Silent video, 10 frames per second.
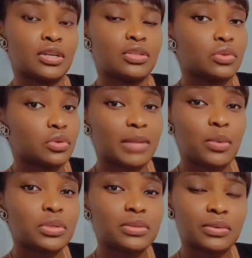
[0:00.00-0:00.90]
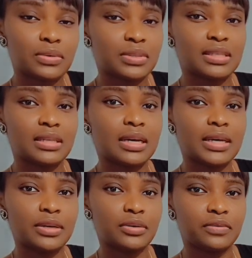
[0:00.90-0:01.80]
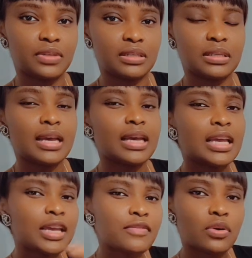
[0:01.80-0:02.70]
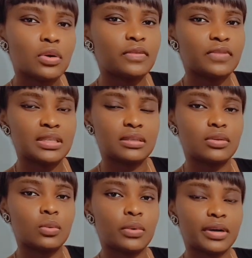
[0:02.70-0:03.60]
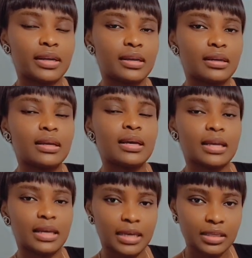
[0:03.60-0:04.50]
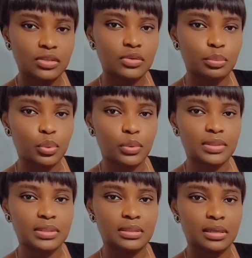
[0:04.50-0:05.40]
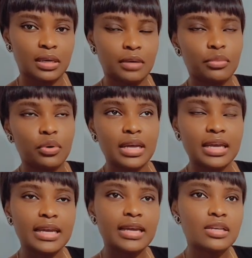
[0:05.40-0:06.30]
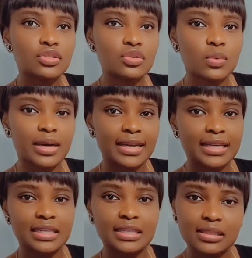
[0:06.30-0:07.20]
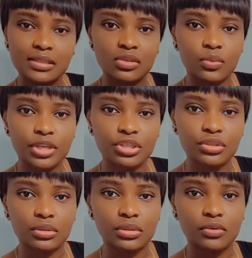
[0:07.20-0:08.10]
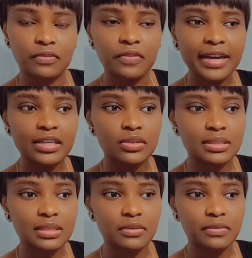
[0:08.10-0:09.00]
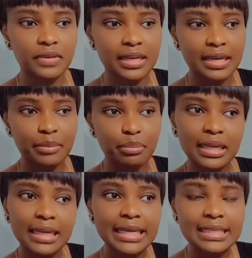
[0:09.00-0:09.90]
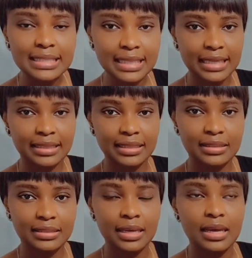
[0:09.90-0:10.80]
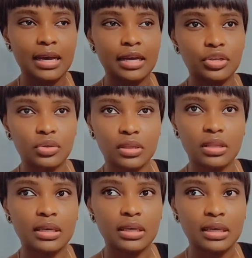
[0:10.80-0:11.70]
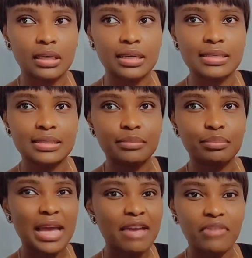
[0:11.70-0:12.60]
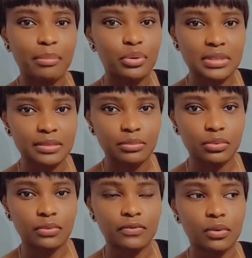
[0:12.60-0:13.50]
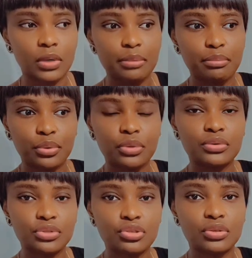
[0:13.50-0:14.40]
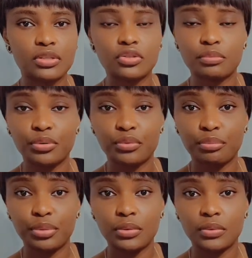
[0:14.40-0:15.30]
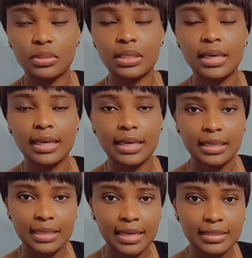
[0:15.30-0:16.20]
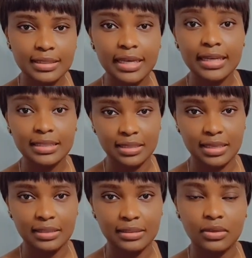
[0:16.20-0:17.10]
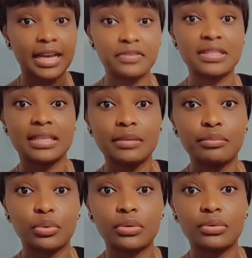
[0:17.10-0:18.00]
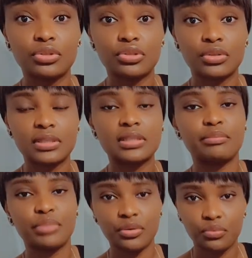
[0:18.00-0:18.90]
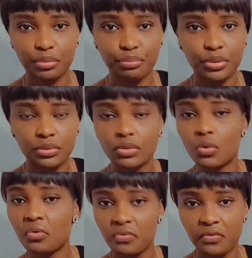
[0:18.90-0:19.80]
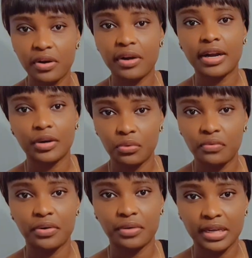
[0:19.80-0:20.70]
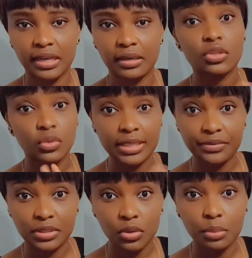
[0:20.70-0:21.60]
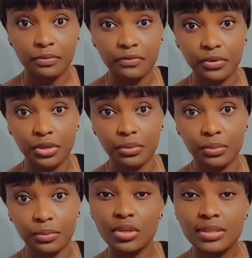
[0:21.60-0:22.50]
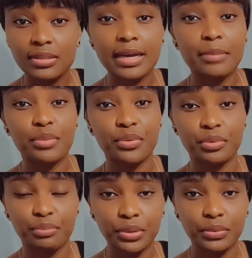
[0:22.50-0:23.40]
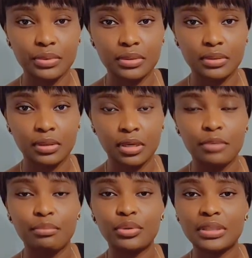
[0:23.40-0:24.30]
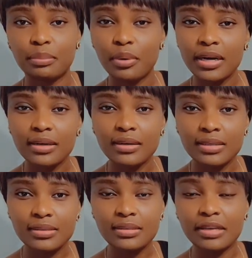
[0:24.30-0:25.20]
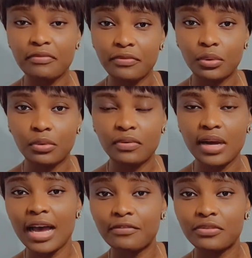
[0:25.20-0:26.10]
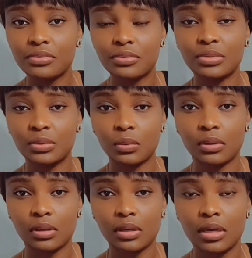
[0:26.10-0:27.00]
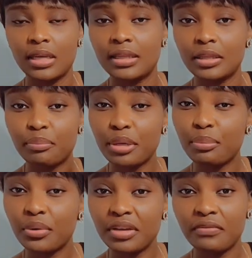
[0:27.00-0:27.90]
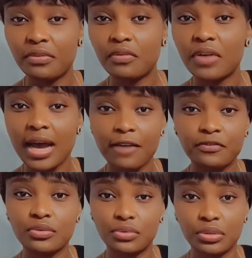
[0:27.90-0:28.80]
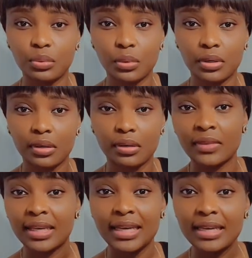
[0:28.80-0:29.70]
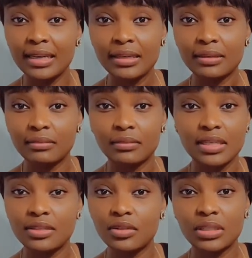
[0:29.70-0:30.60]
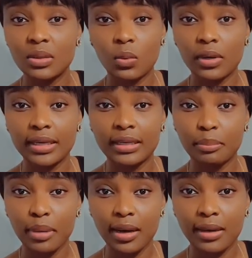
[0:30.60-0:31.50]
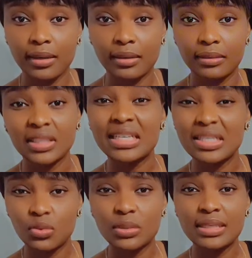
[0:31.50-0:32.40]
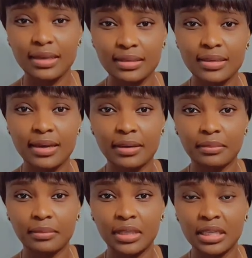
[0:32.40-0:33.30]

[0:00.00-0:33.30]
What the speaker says: So you might want to consider any of this. If all of this is not working, get support. But in case you are in this situation, you find yourself in a place like this, and you're thinking, is it ever possible for a broken trust to be rebuilt? The answer is yes. I have seen broken trust being rebuilt over and over again. So there is hope for you. Trust can be rebuilt, but the partners involved have to do the work. The people involved have to do the work. Healing is not a walk in the park. It will take time.